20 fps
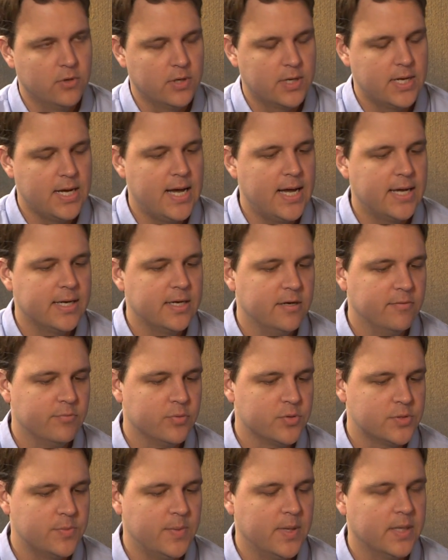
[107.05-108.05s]
or a cognitive
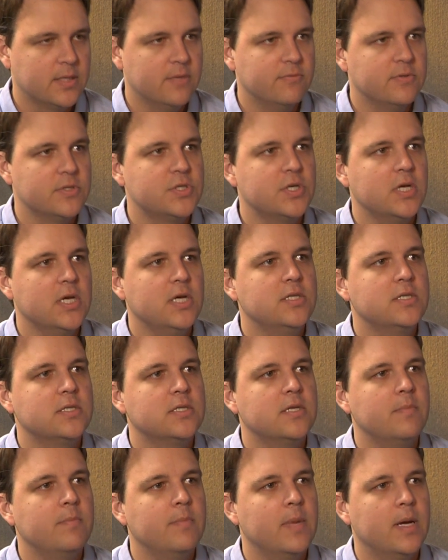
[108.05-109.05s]
perspective is changes in